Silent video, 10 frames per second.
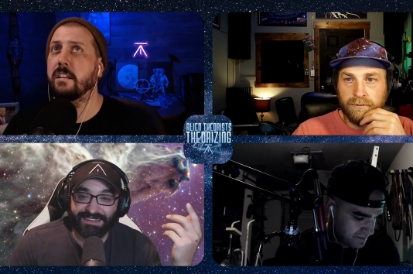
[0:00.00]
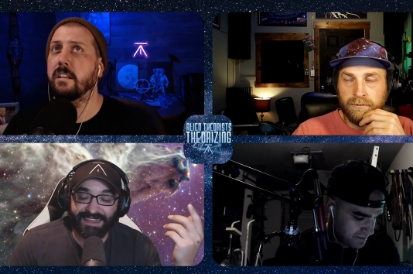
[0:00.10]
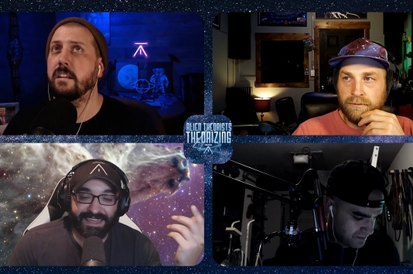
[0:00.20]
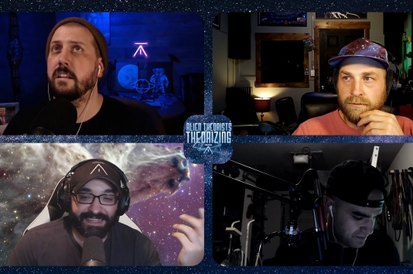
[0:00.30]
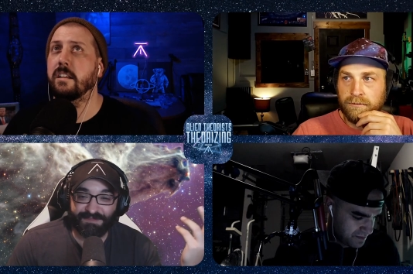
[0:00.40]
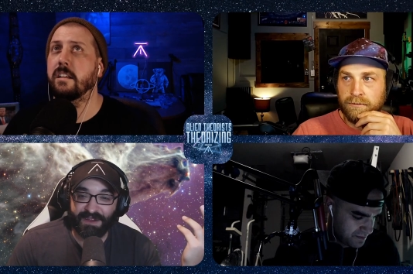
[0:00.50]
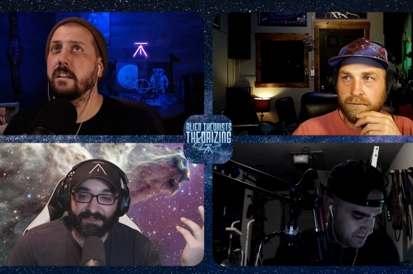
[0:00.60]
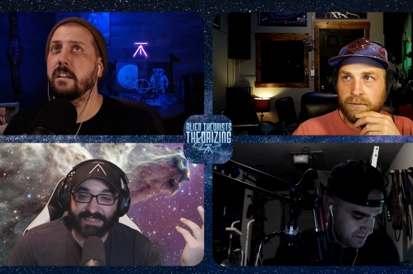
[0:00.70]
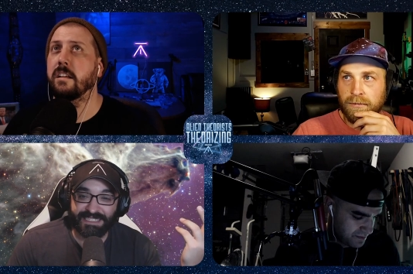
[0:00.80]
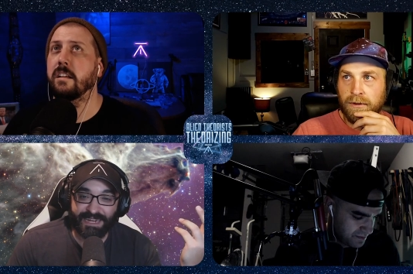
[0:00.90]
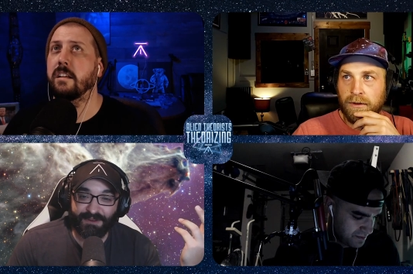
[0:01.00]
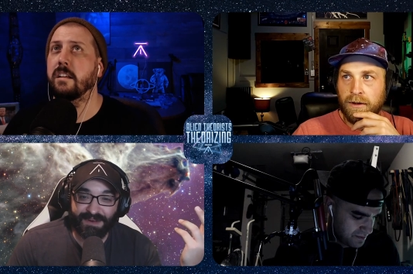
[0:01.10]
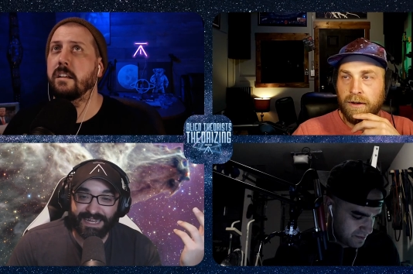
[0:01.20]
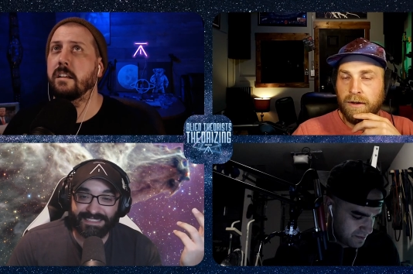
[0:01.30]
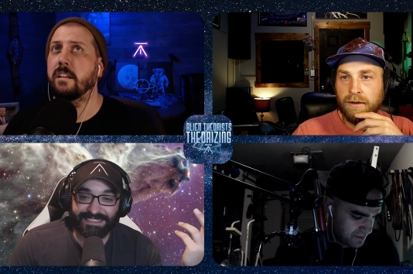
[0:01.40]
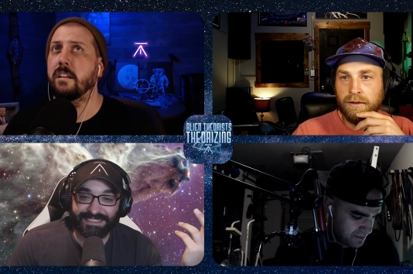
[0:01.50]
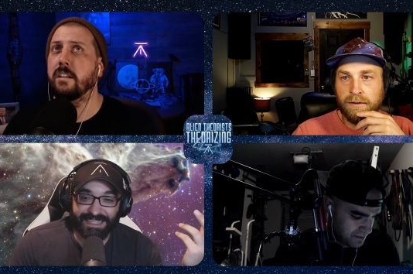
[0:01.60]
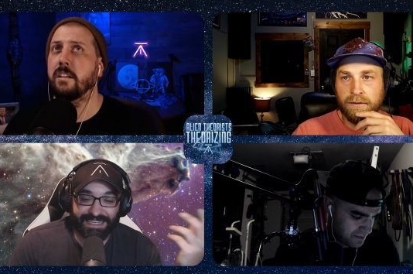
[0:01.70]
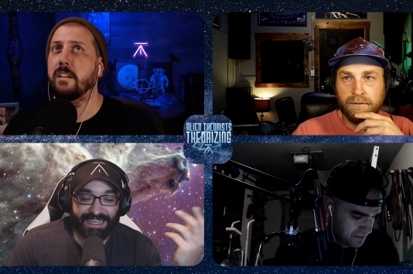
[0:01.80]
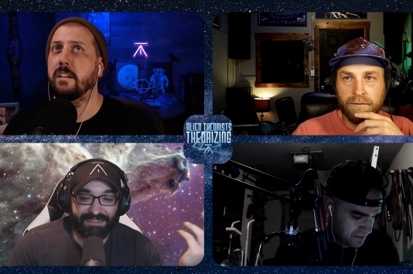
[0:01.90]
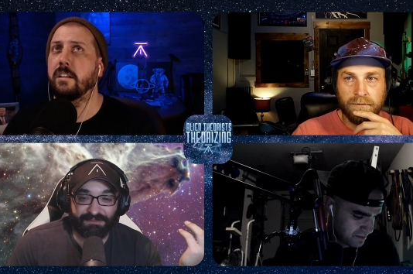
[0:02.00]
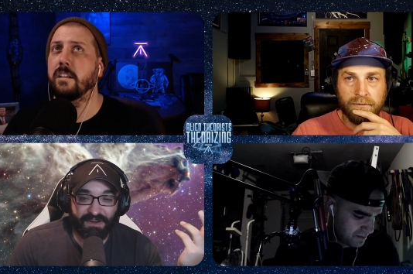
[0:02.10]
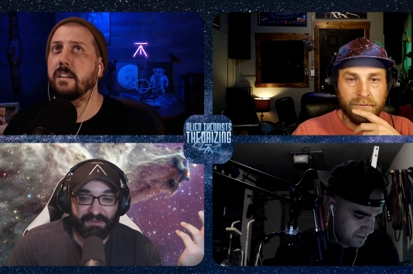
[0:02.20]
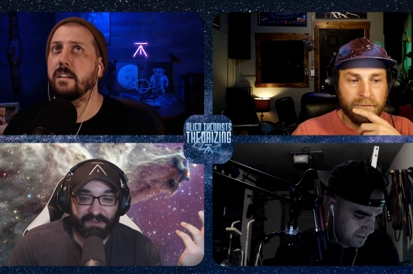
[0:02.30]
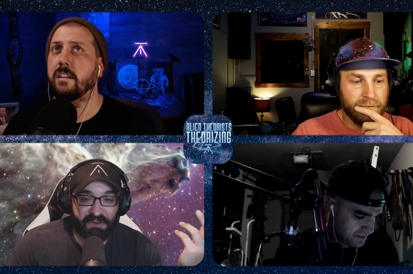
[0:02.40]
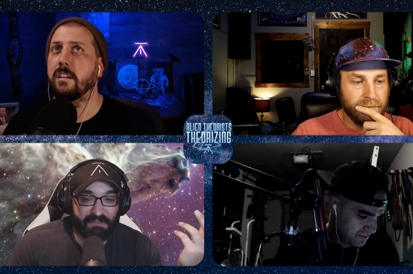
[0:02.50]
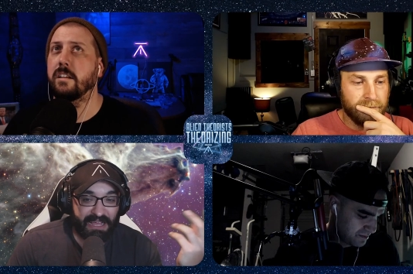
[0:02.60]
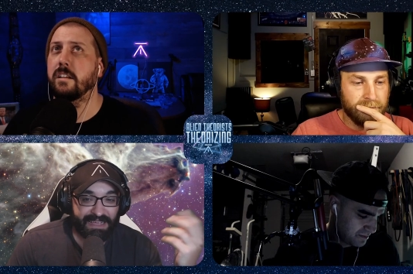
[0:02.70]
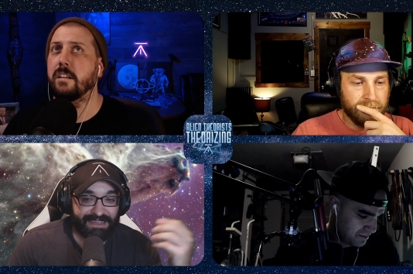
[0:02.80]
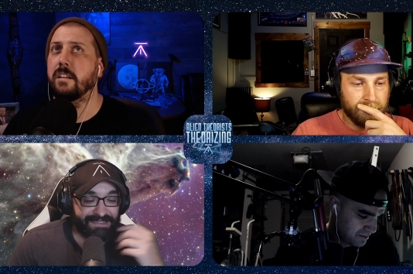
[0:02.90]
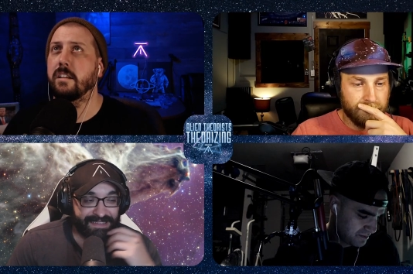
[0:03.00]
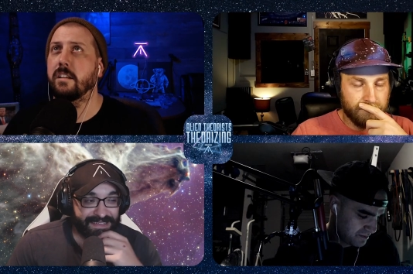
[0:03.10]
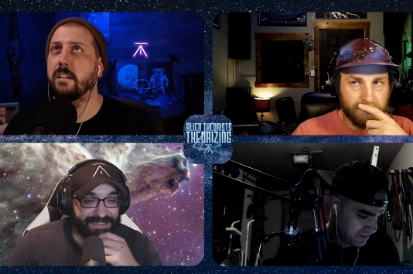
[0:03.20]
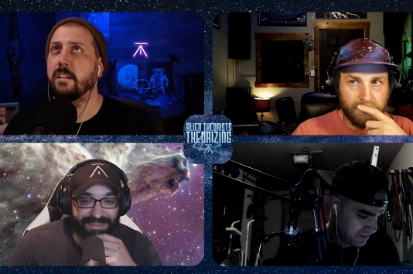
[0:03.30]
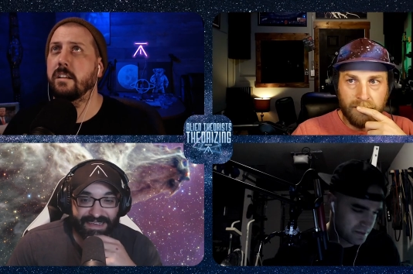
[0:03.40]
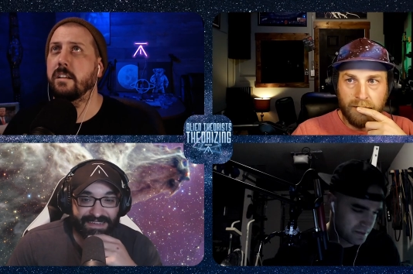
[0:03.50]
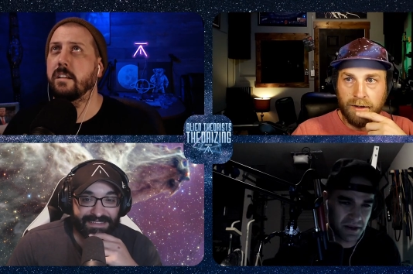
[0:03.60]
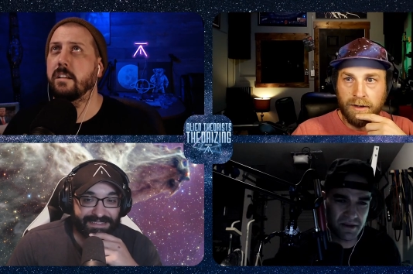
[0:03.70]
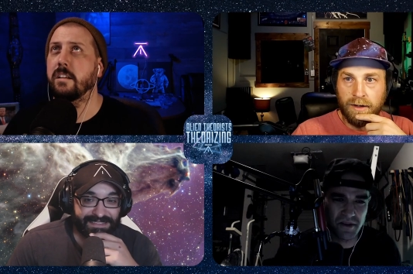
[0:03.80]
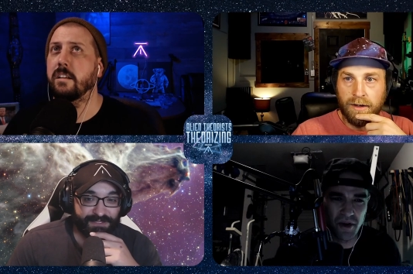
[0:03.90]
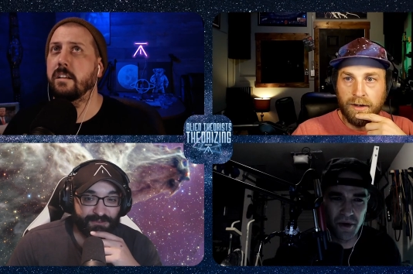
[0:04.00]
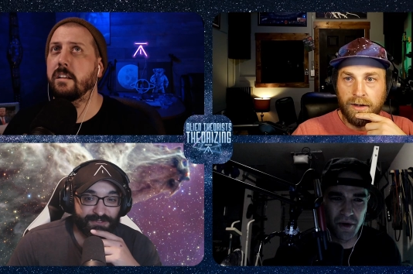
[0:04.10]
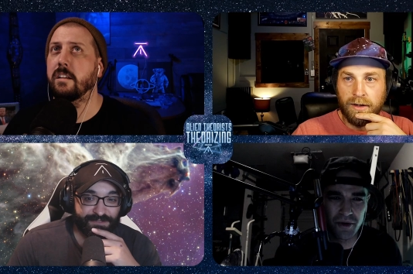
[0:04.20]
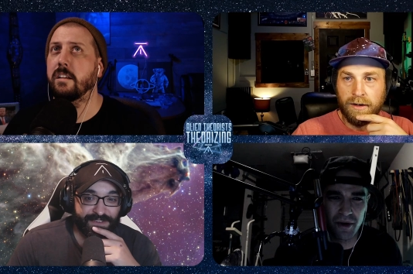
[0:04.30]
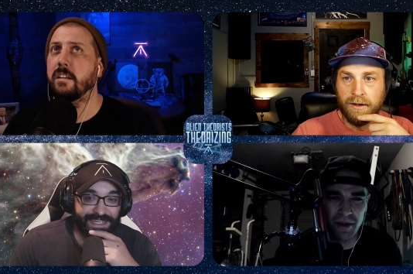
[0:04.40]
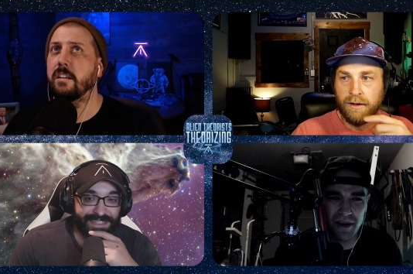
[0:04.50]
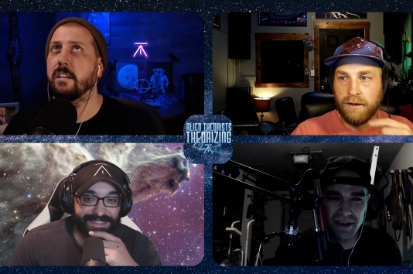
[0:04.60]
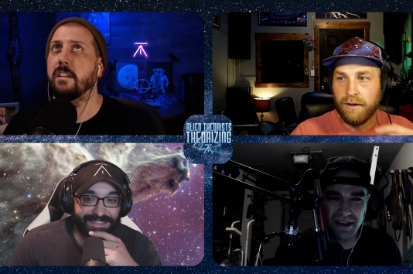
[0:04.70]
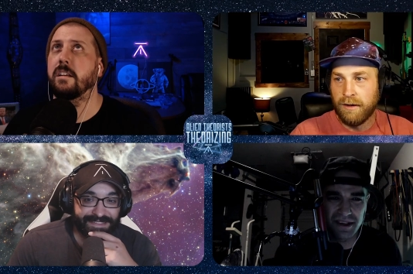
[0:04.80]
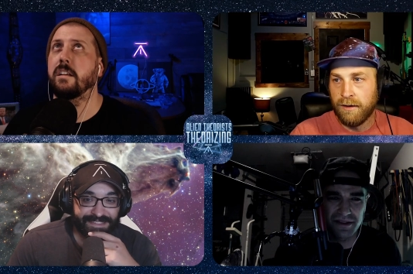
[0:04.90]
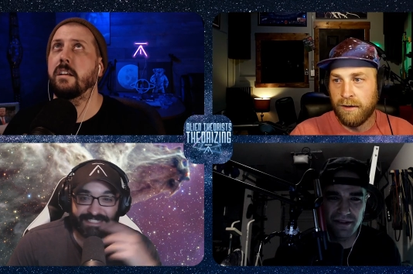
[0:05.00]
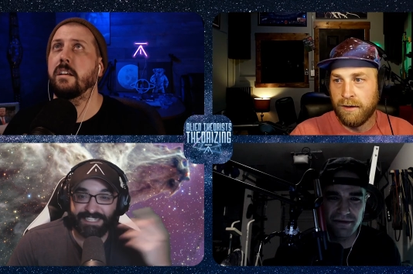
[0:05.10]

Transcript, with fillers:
Speaker 1: Like it's probably one of the Dinobots. Like it's probably Grimlock. Like yeah, it's cool No Grimlock it's